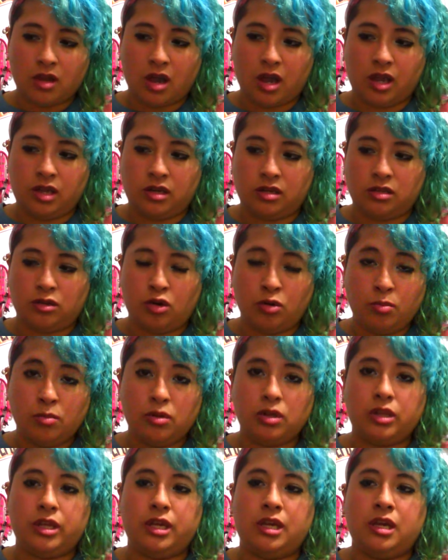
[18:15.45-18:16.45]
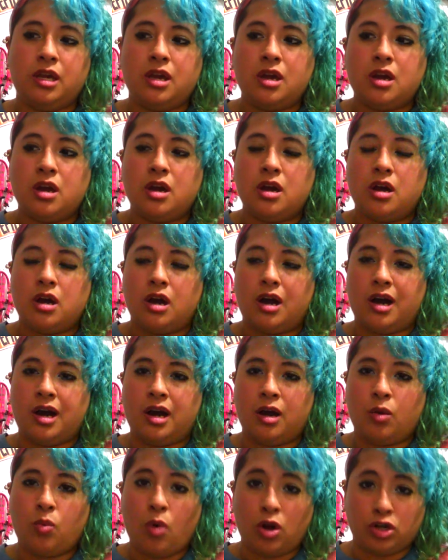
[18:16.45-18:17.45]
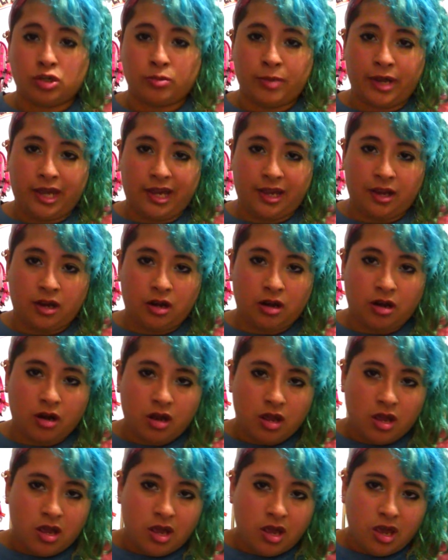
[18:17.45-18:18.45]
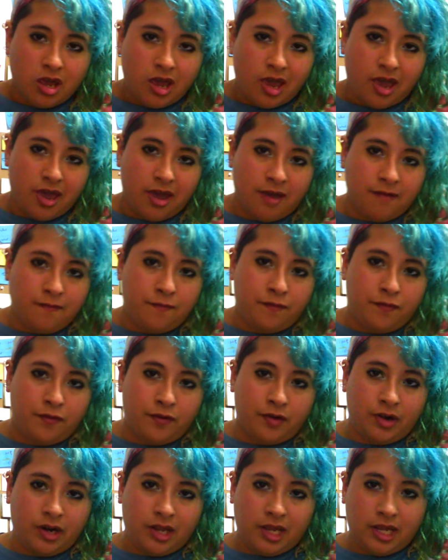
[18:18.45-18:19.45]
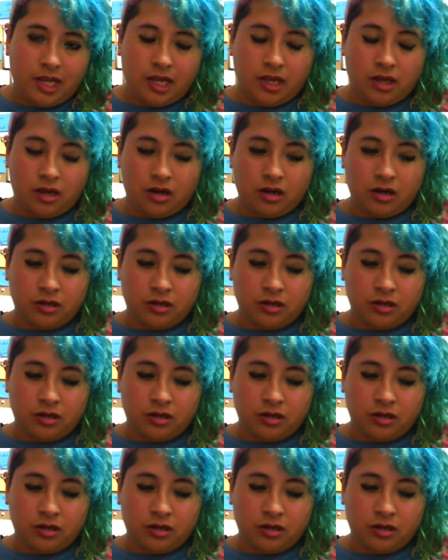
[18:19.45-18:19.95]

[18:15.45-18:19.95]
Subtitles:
I normally wash my hair every